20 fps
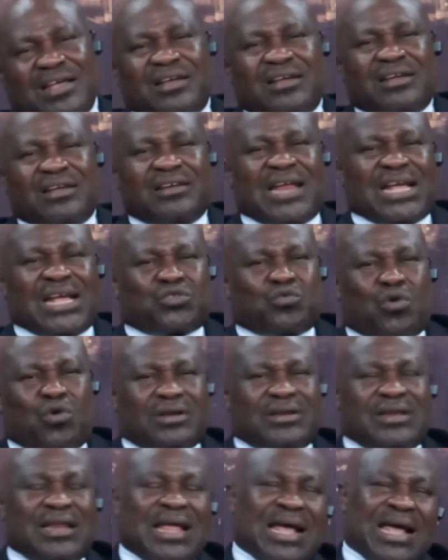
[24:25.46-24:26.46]
That
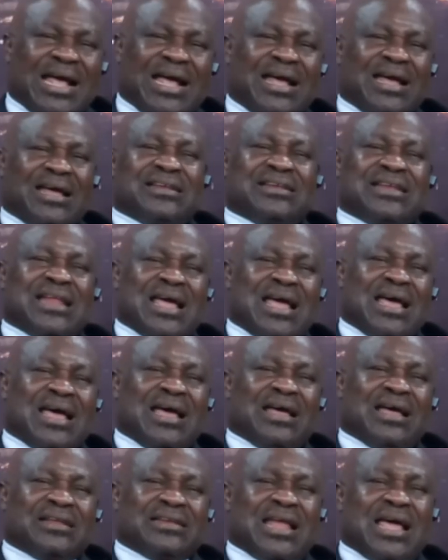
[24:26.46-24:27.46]
one, nah,
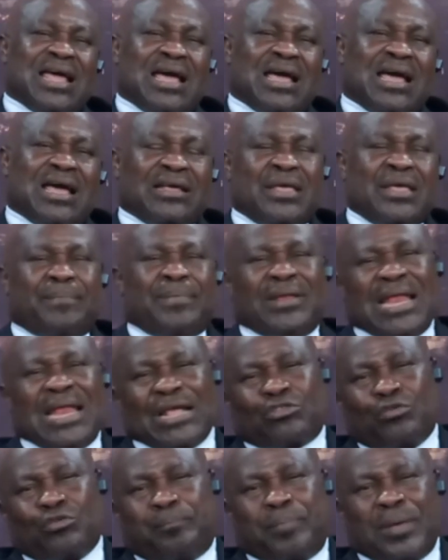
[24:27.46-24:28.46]
nah, nah, it be
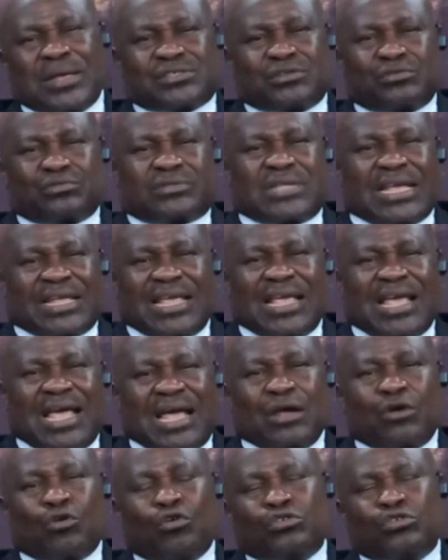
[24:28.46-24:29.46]
like the person take a
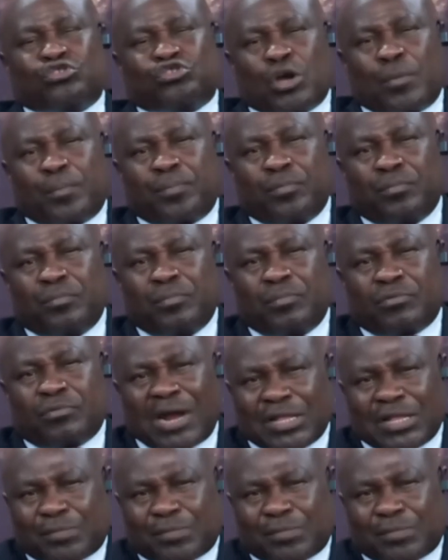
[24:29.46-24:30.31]
hand, go chop rat